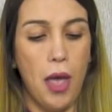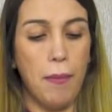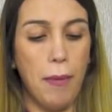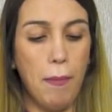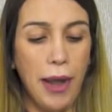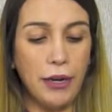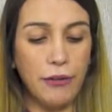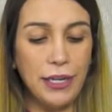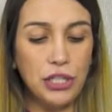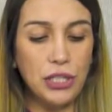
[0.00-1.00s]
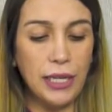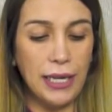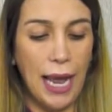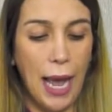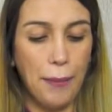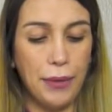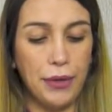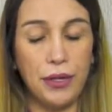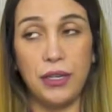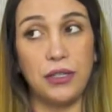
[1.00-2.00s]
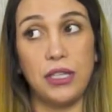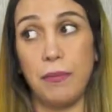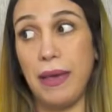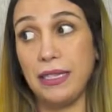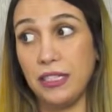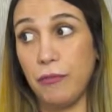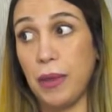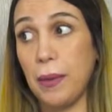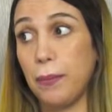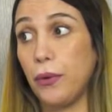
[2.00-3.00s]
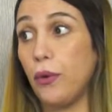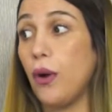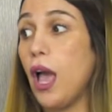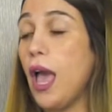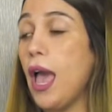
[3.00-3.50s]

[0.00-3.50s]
But migration can happen to the best of people.